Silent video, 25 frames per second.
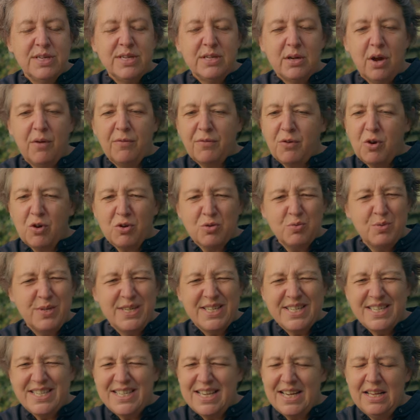Of course, we
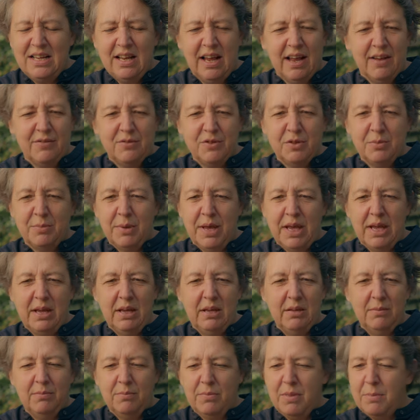still have to make
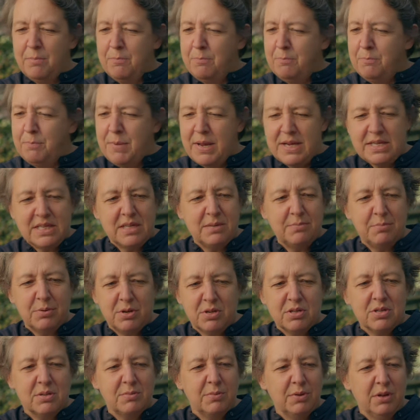the best
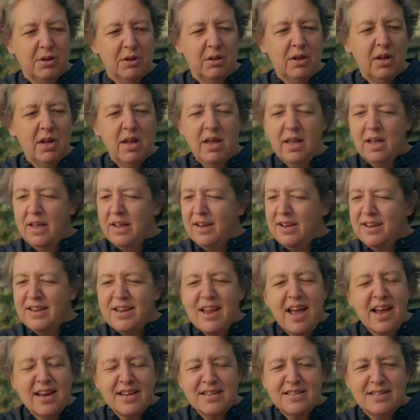possible,
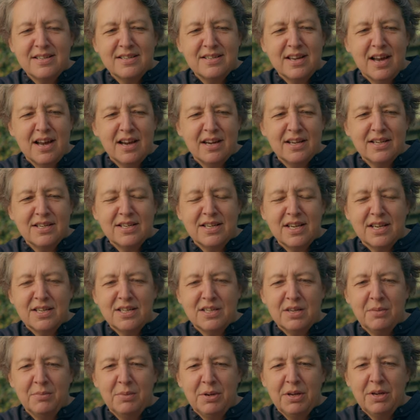nicest
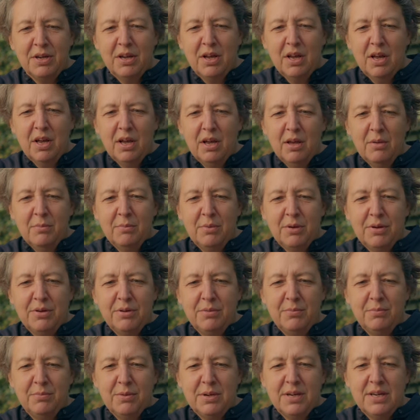architecture, but
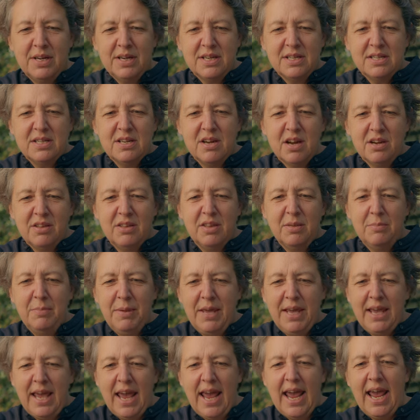it's not the
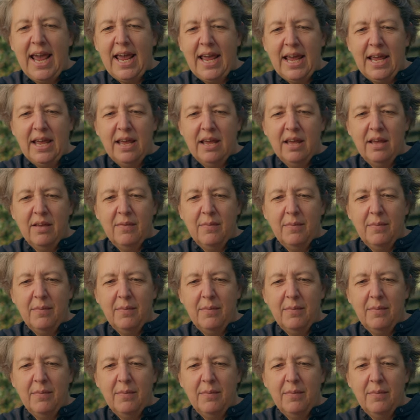big A,